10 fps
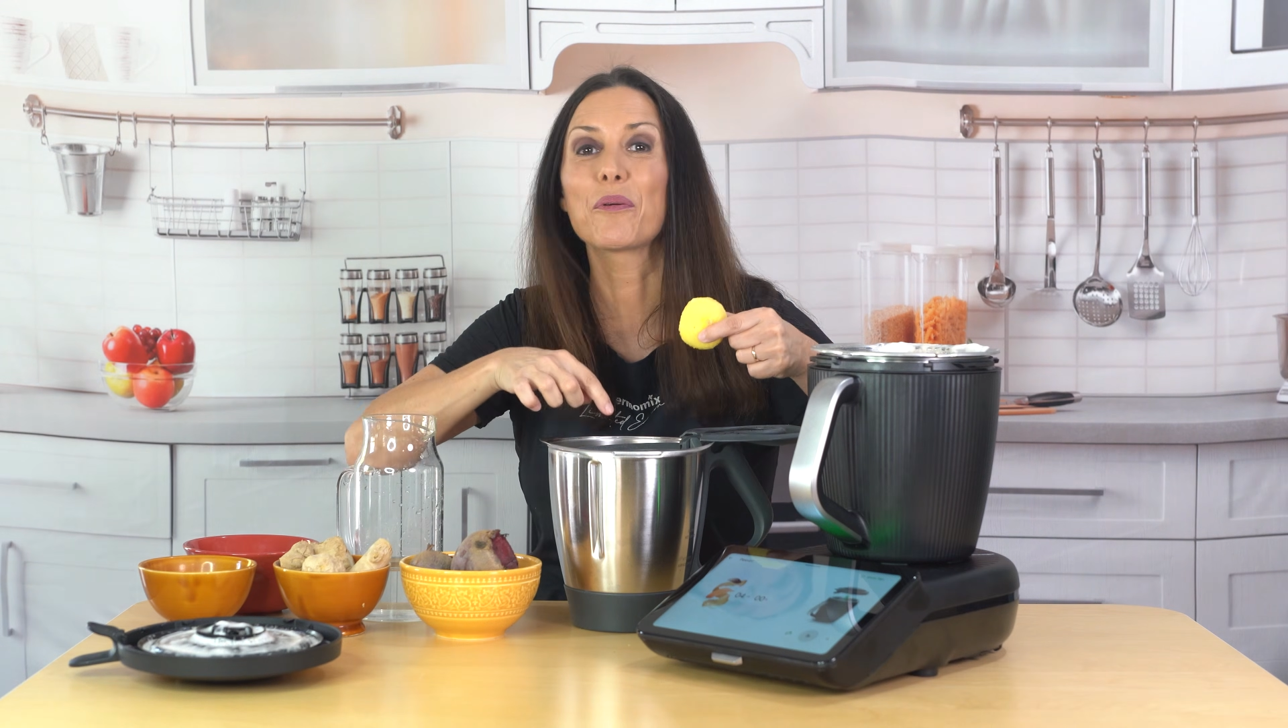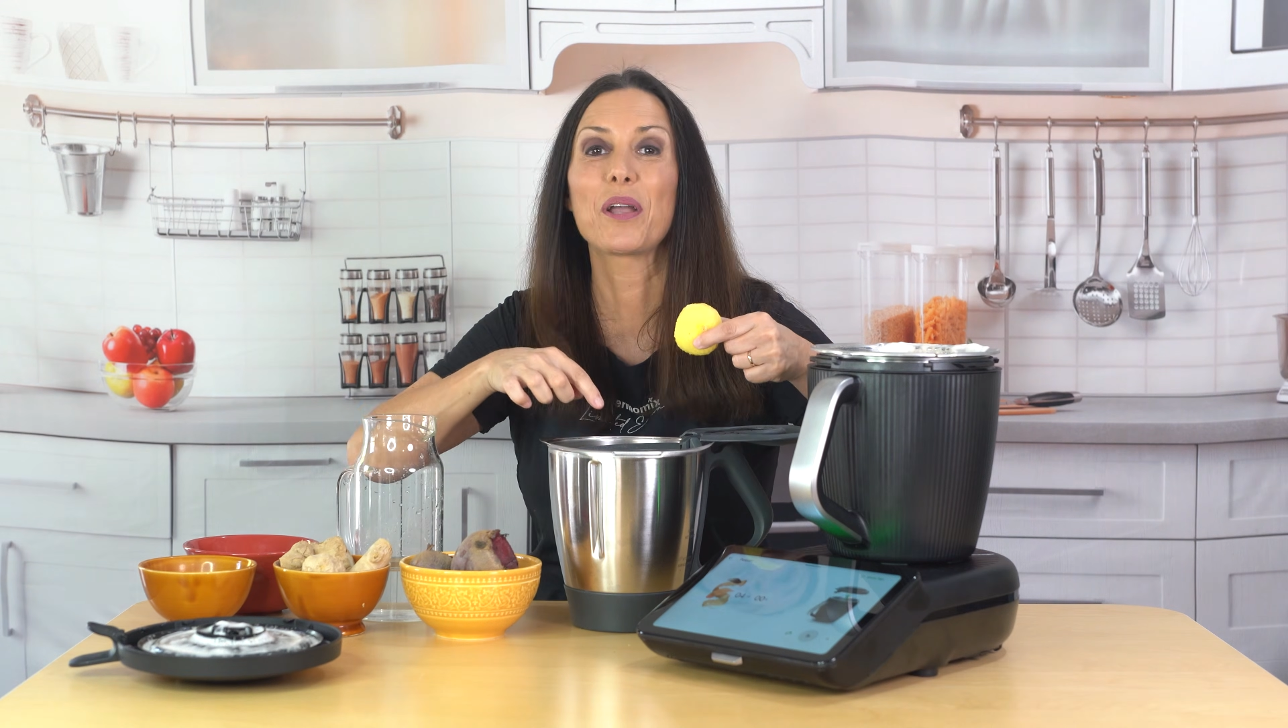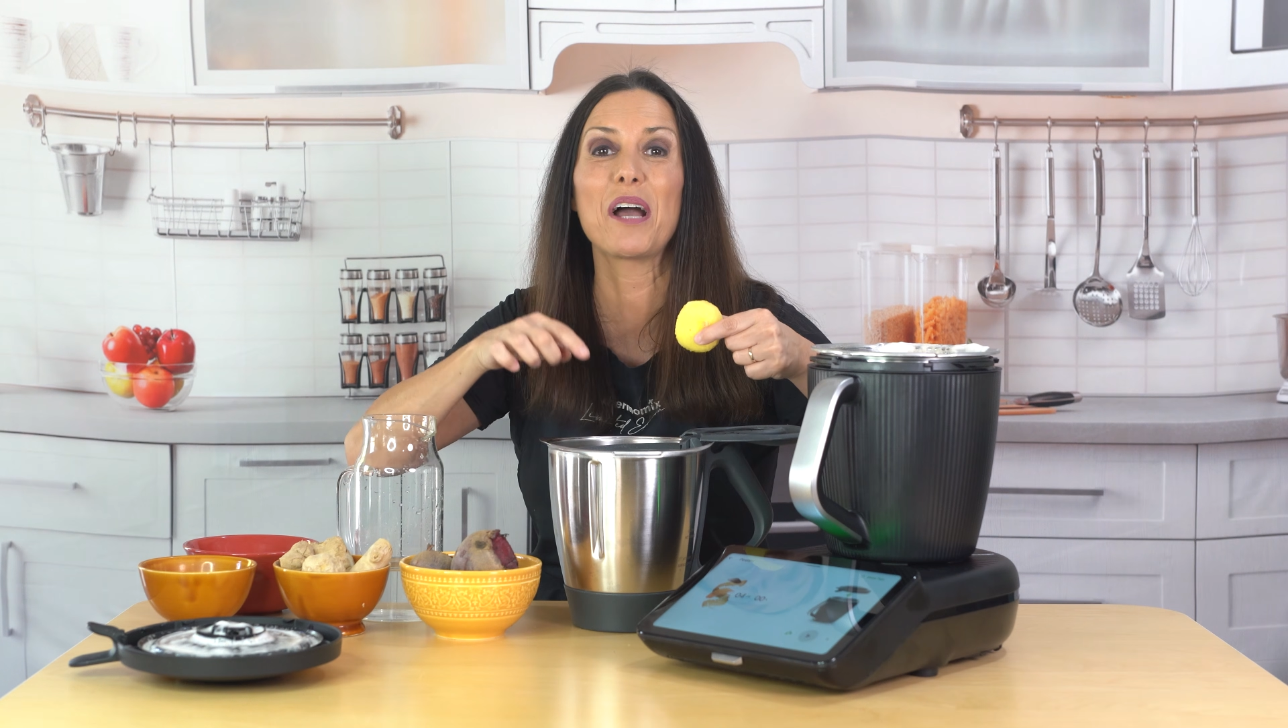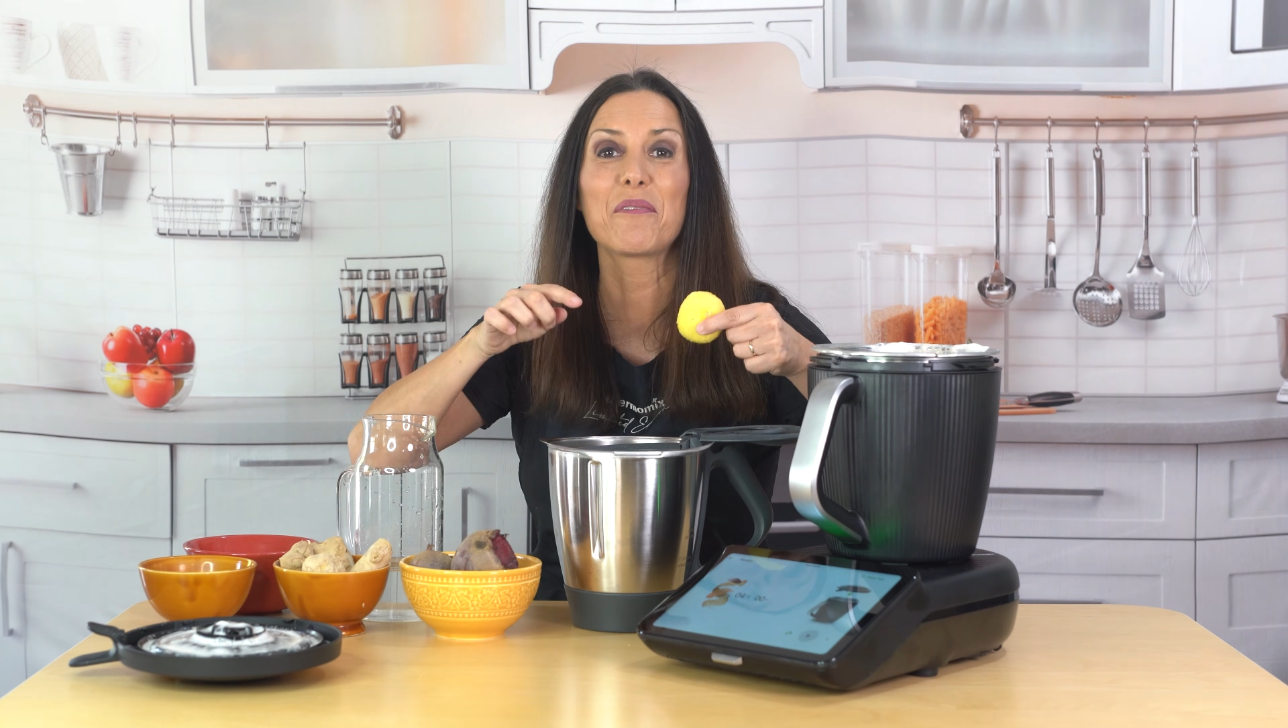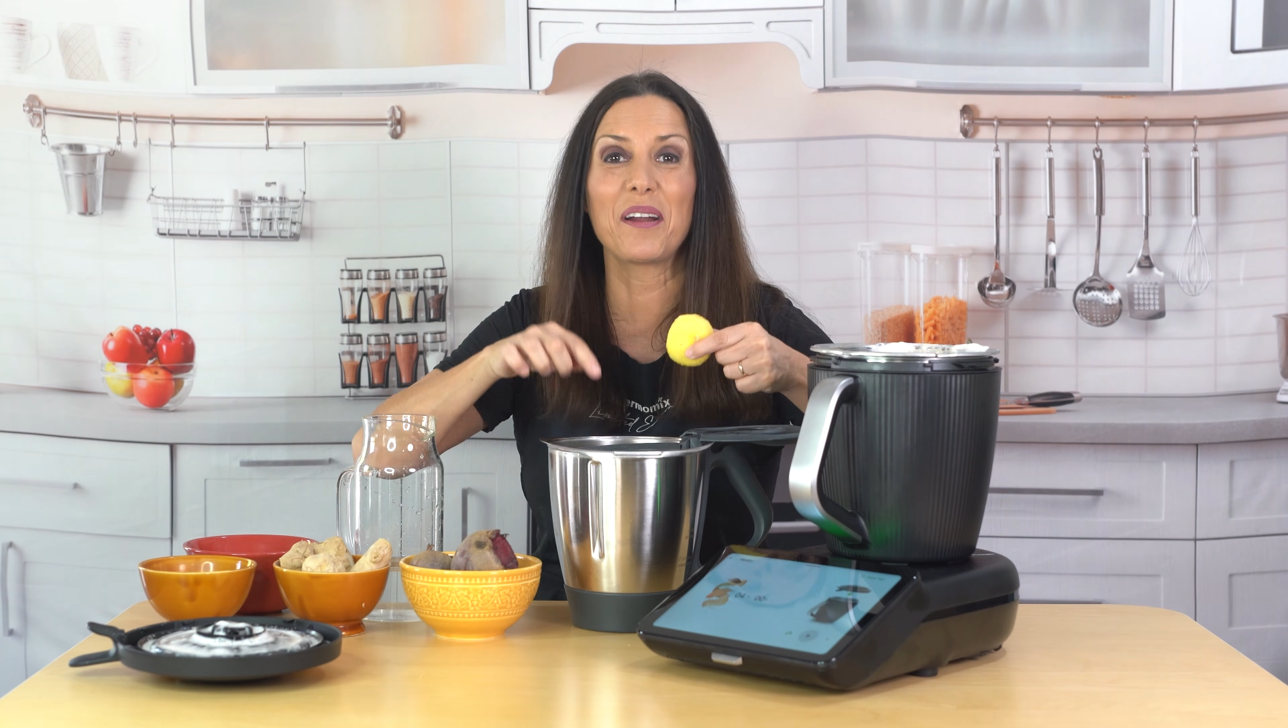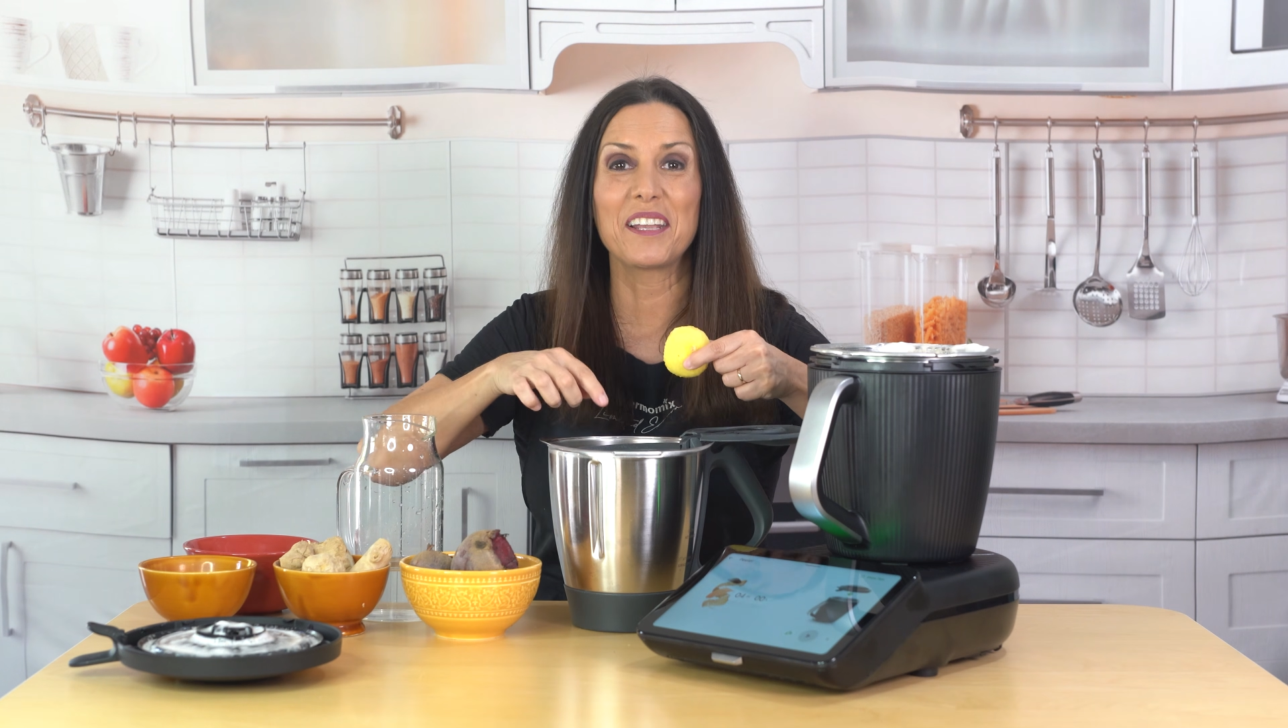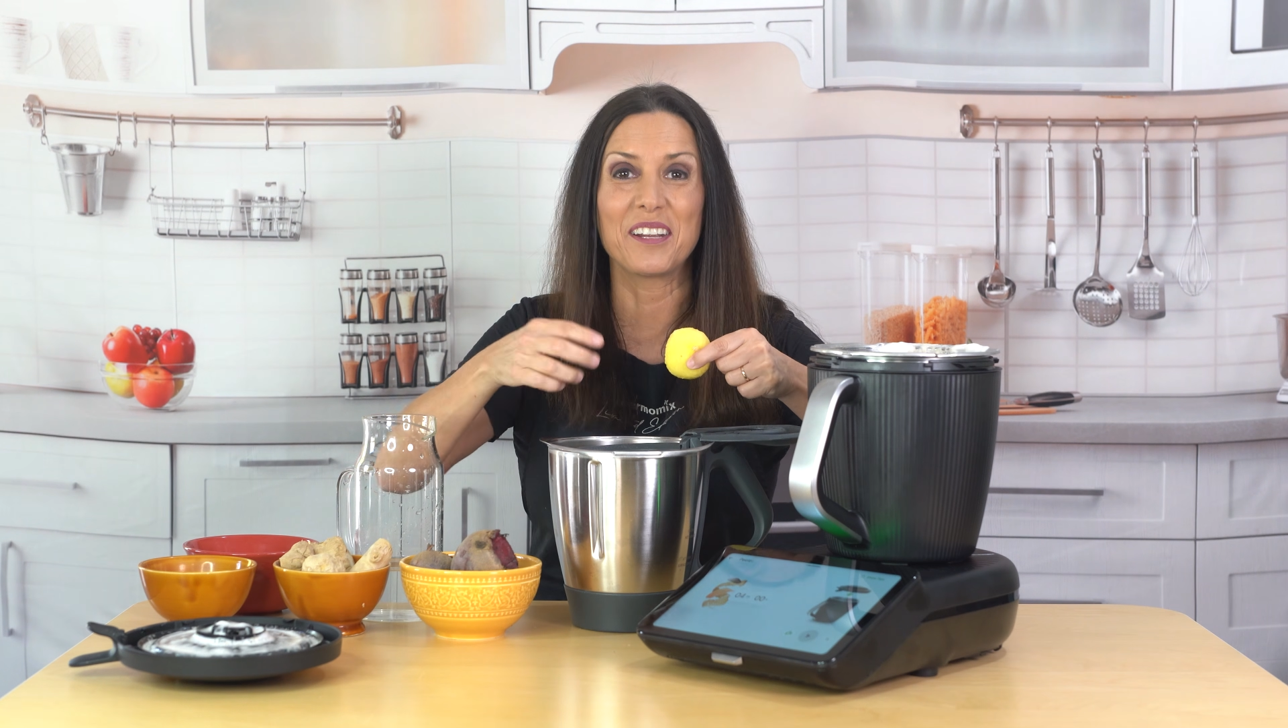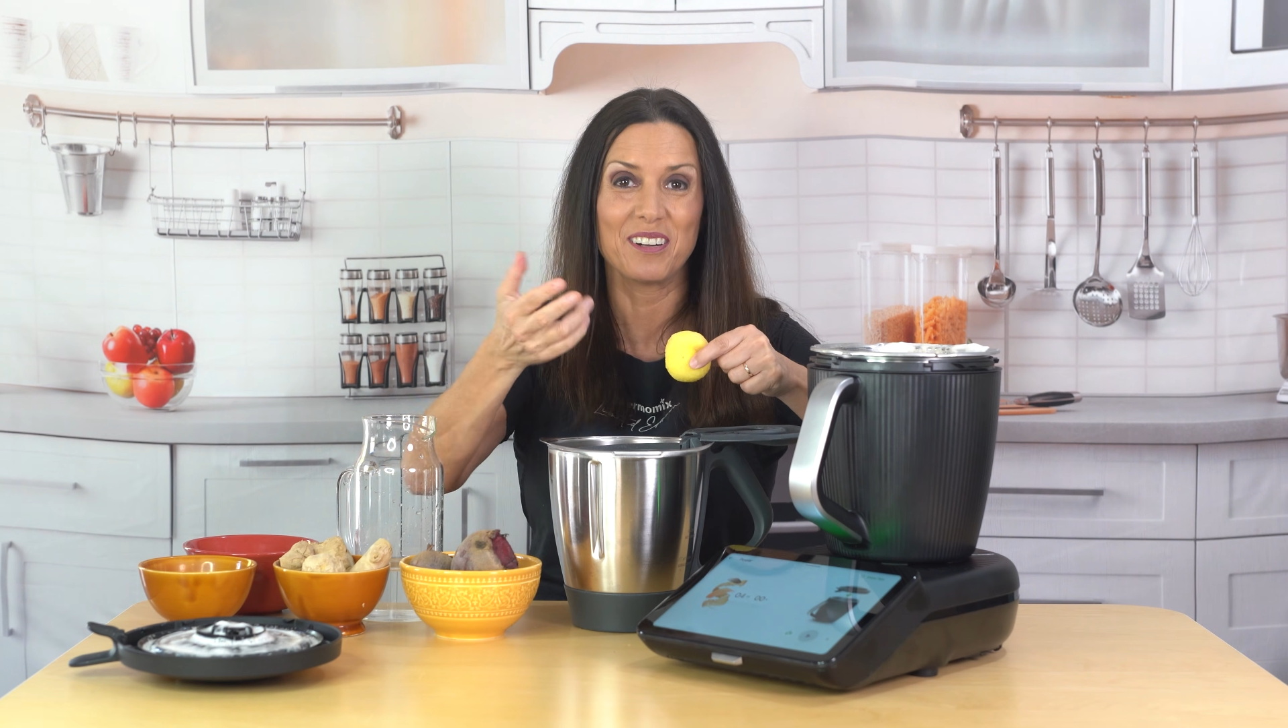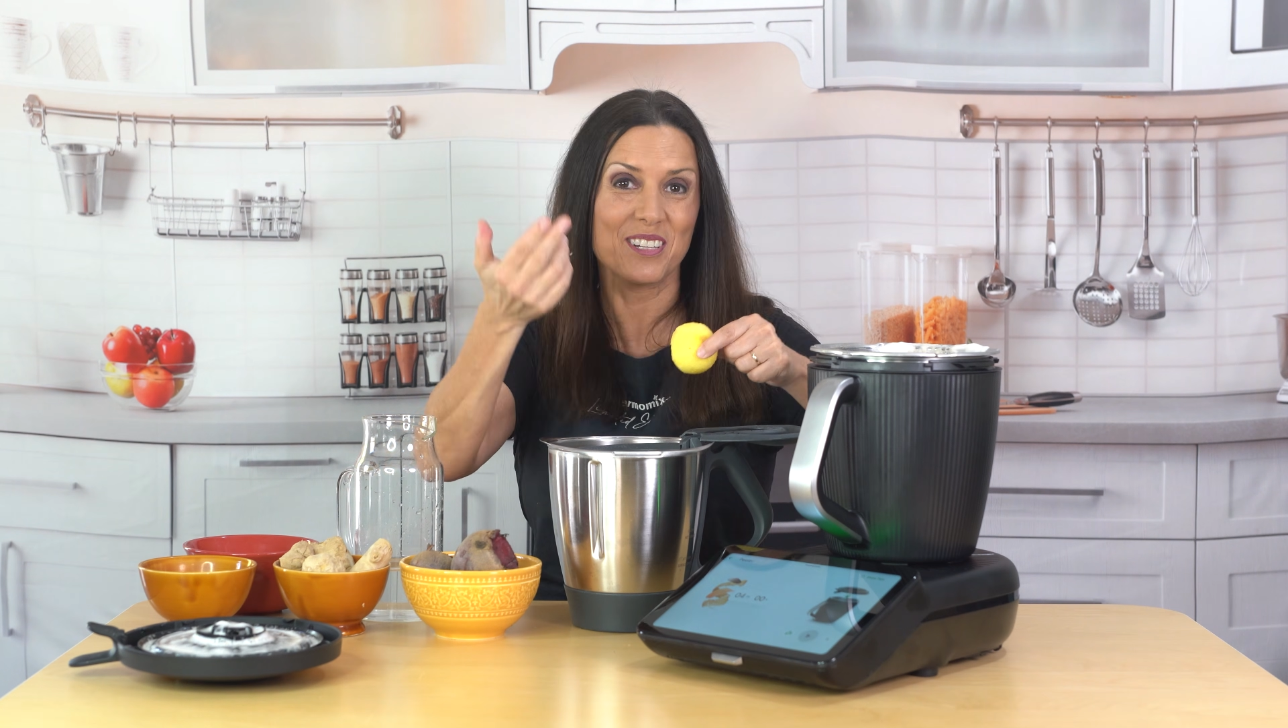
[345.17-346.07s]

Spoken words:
we have right here,